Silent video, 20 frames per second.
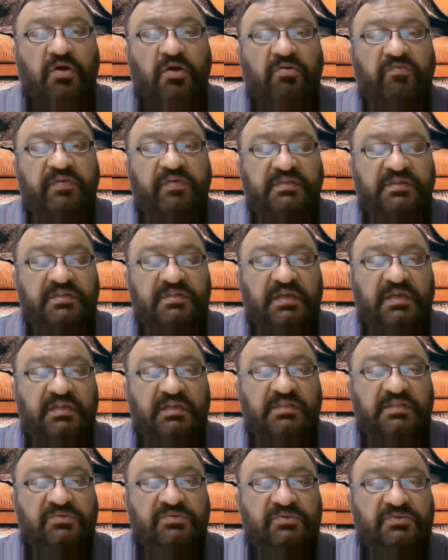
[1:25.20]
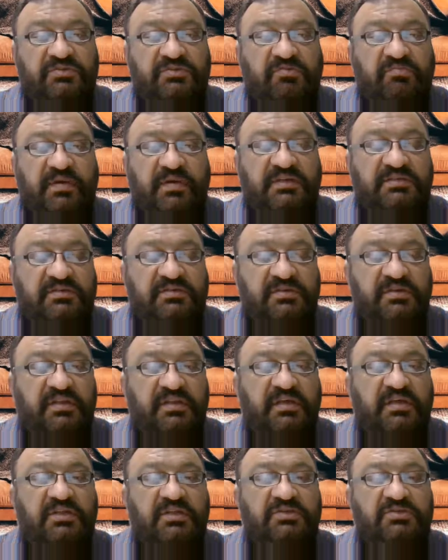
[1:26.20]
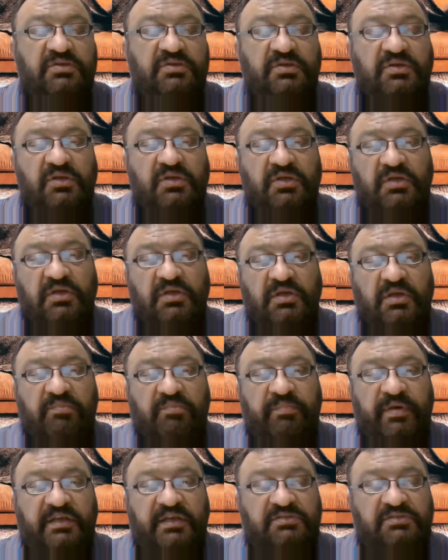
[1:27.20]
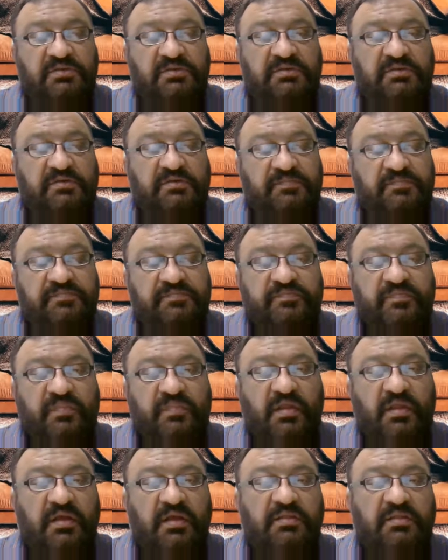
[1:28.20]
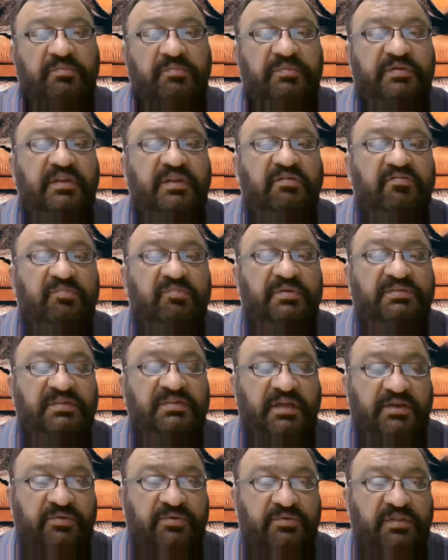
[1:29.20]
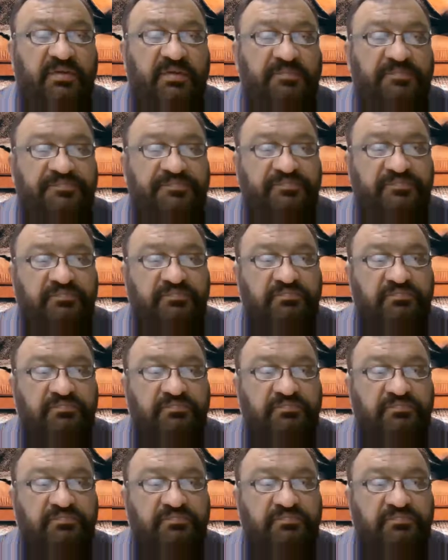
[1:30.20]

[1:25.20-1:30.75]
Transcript: or whether they are the students of Master in English, Bachelor, the material will be sent to them.